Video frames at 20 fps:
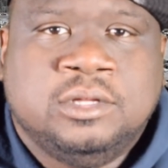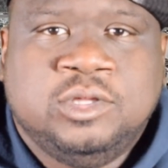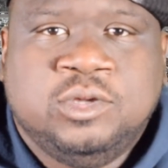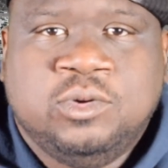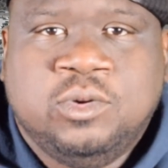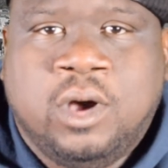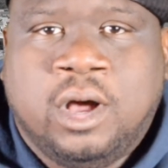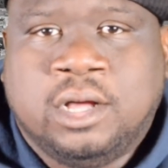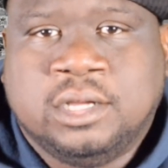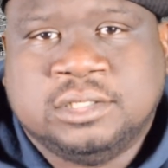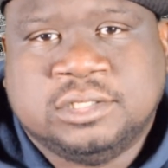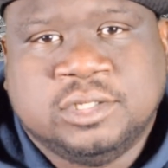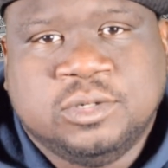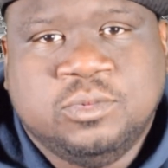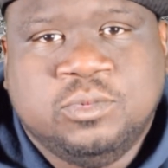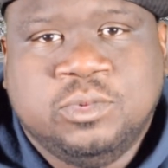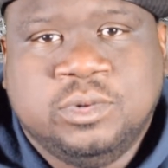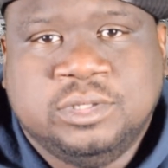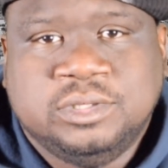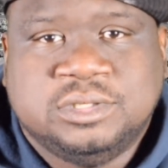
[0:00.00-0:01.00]
You also
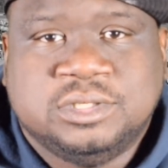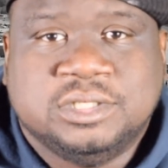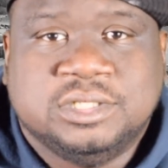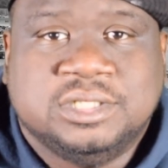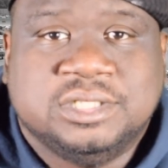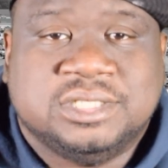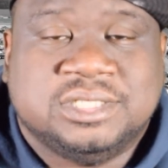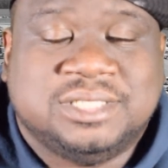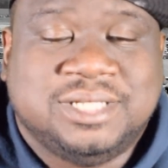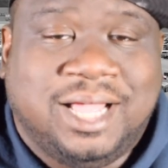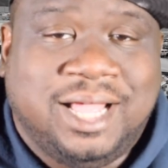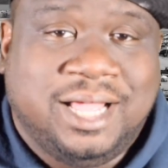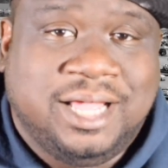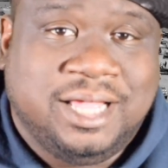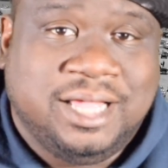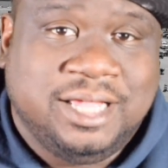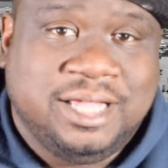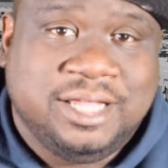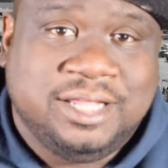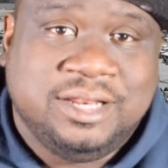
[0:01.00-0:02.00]
want to
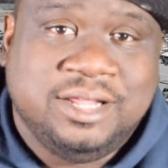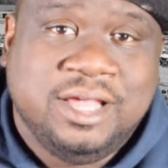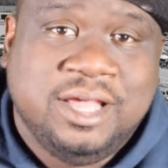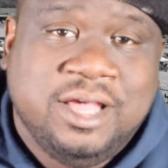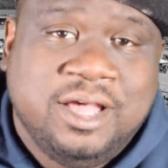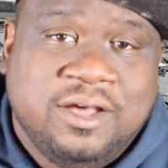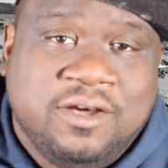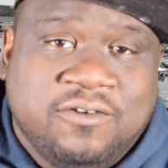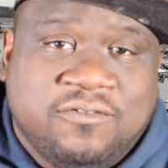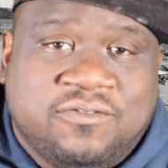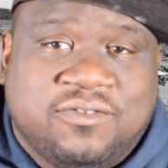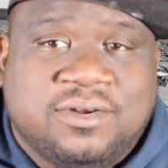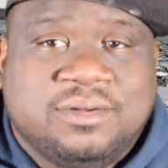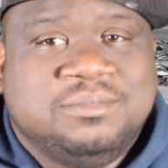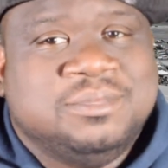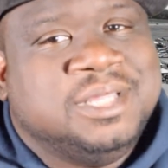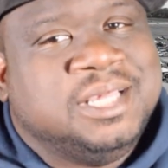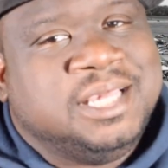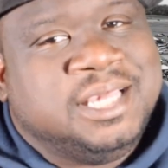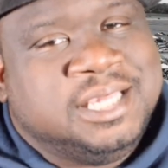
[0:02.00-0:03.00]
decide
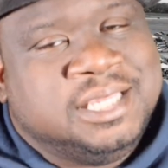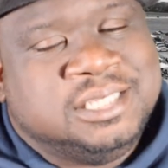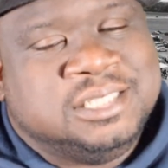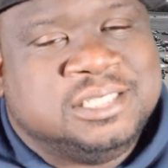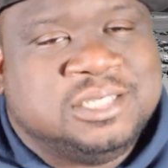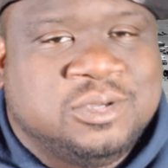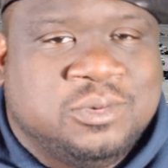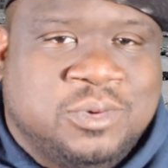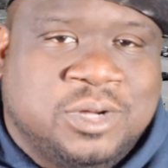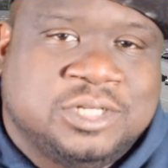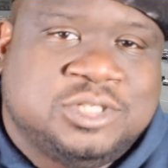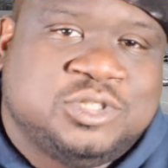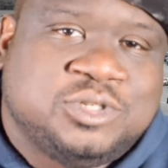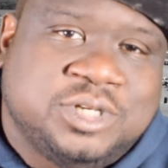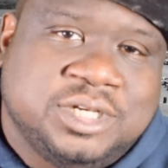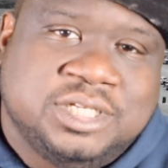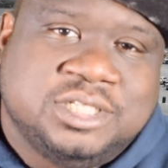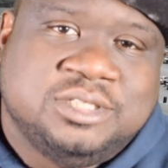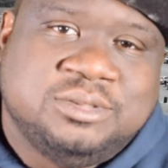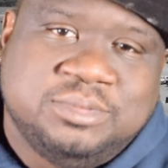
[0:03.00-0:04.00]
from the engine what
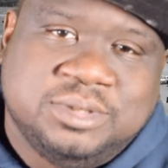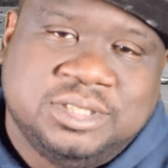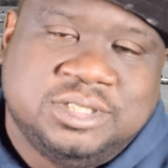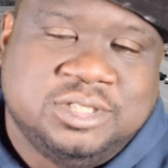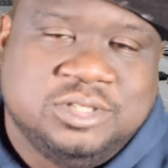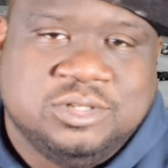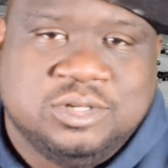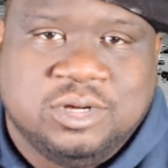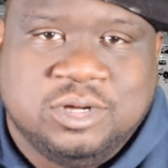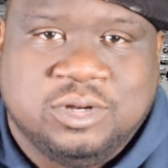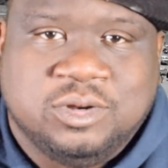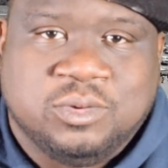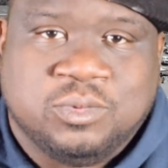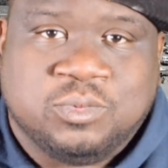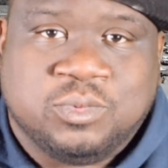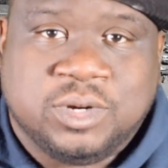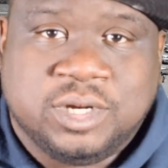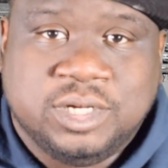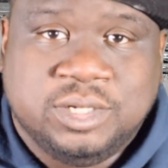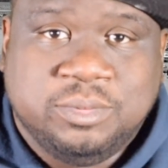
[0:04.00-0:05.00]
transmission you're going
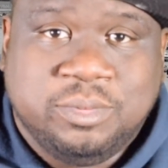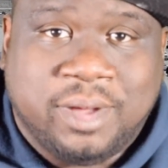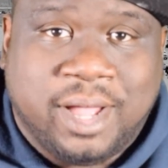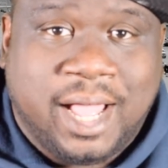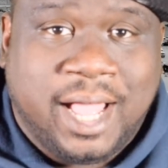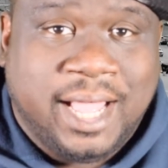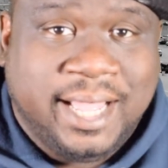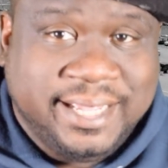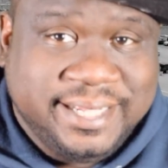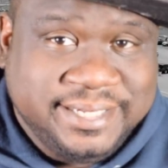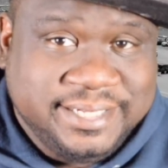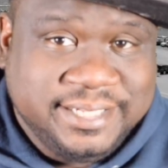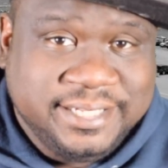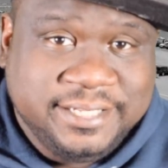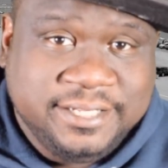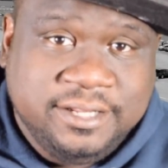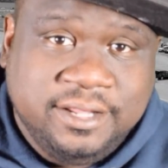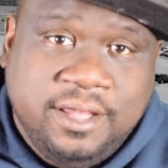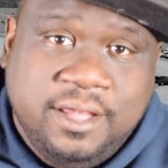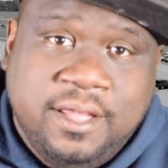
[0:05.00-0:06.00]
to run behind
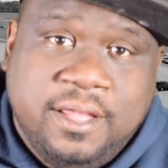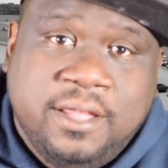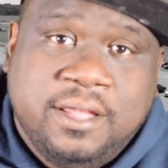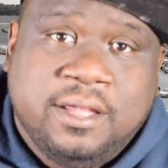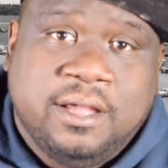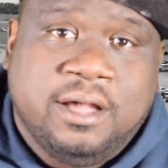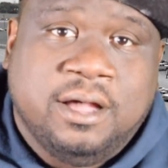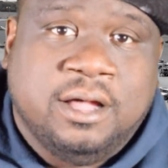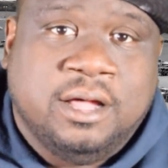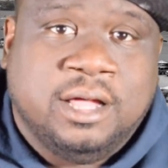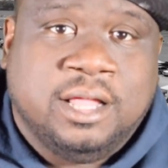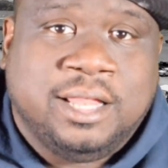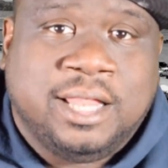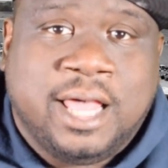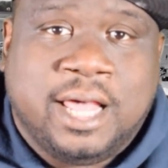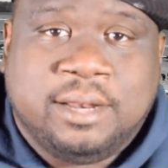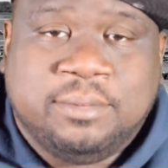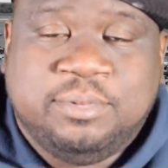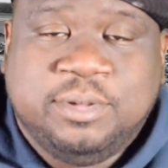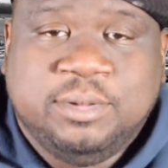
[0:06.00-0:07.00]
it. A
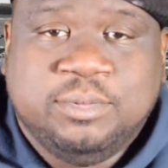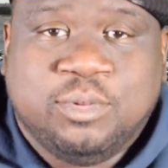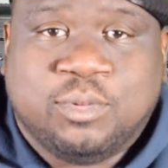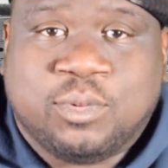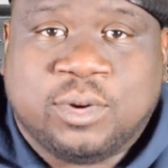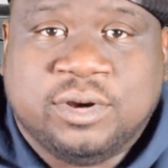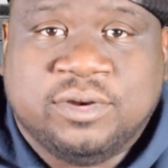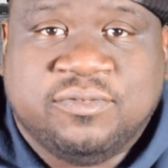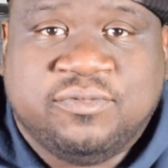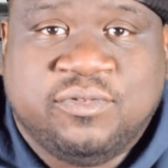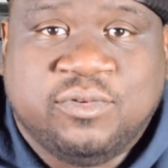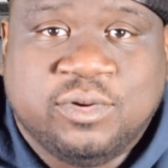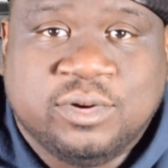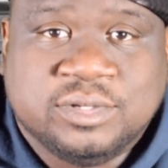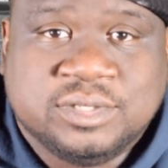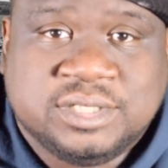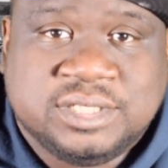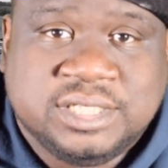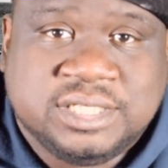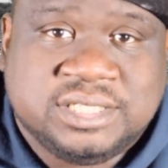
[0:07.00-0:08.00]
lot of people run the
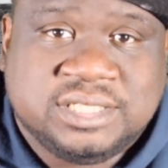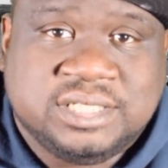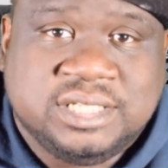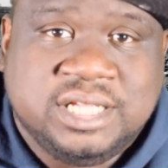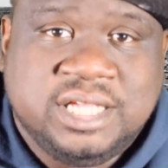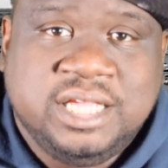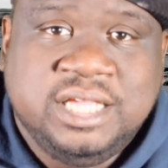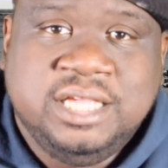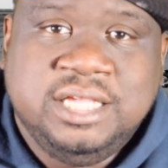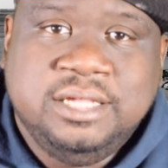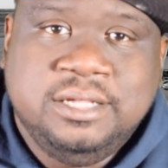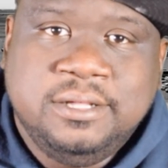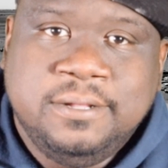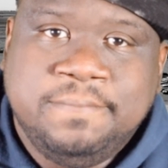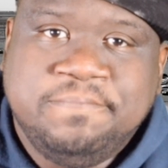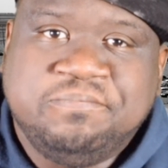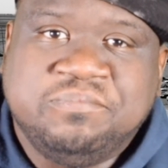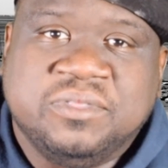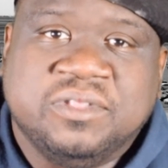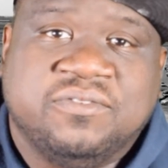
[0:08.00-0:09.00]
4L60E.
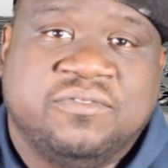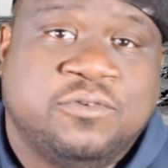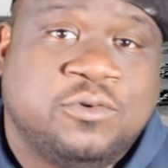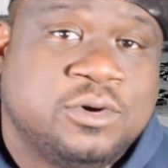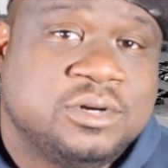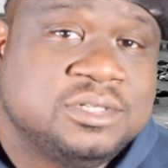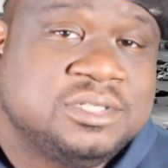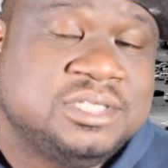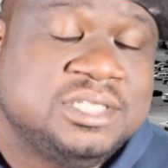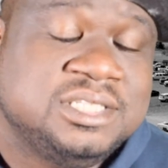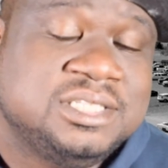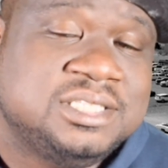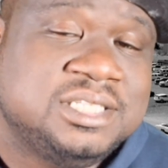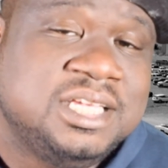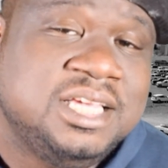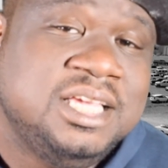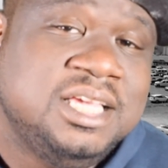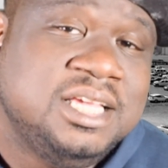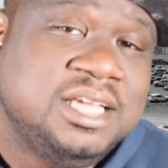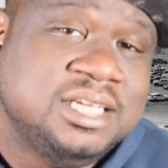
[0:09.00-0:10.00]

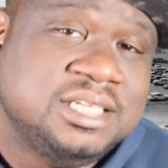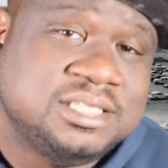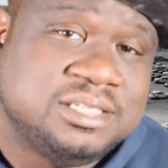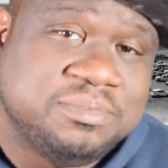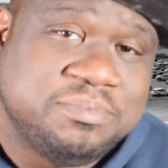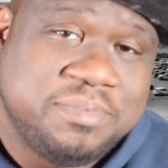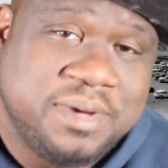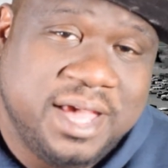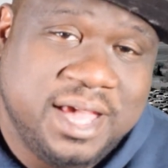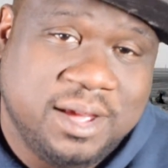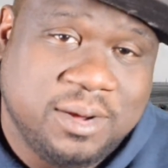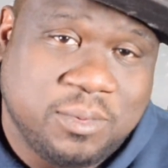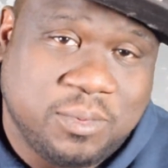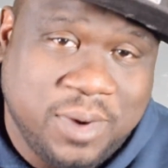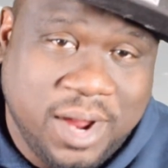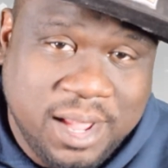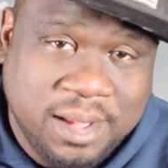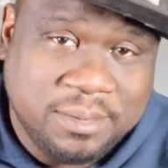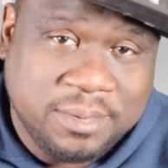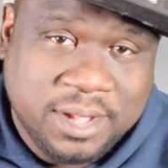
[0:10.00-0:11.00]
4L60E gets a bad
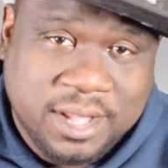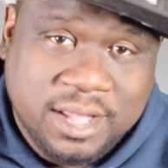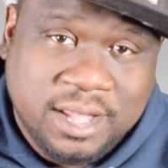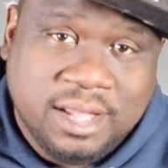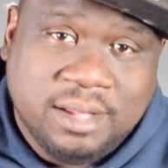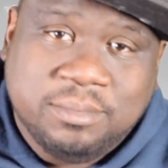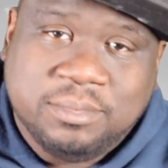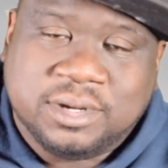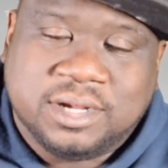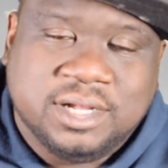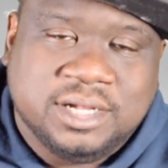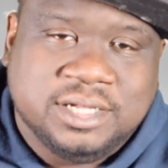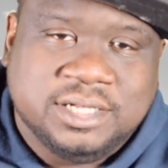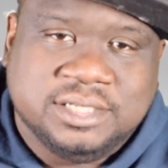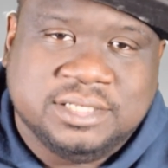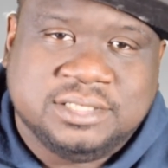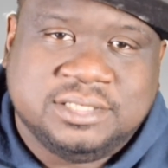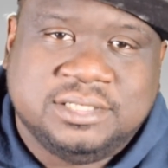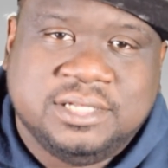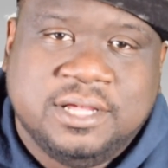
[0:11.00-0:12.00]
rap
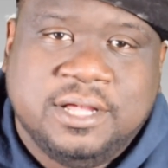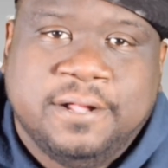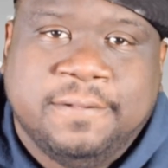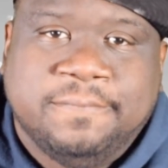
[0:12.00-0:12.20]
because